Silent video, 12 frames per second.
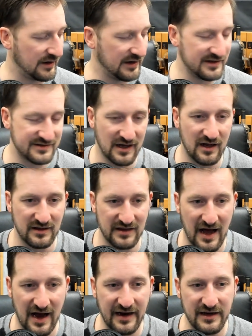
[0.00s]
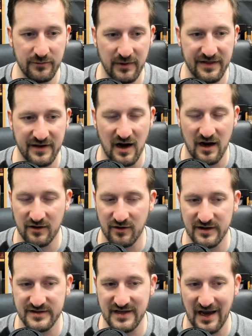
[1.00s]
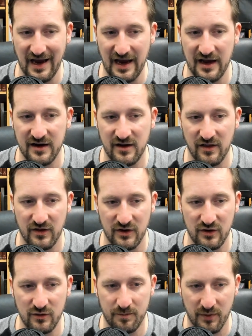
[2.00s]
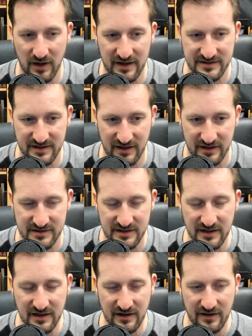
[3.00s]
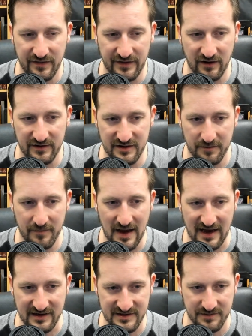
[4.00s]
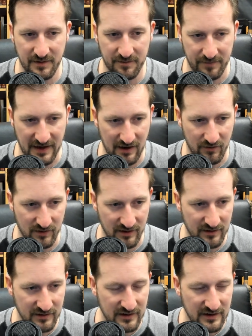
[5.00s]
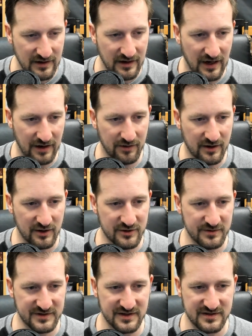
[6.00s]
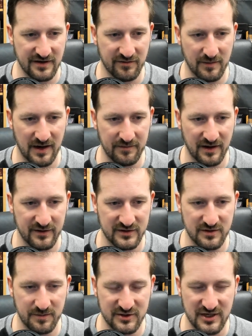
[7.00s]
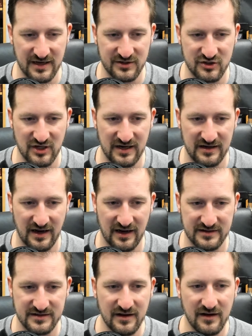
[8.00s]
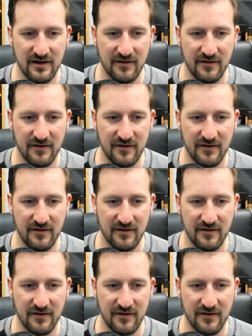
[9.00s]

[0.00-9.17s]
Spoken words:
is aligned with Congress and the new president. They're at their maximum power. Ira Gershwin says, never mind, Mother. Super chats, Jaden X,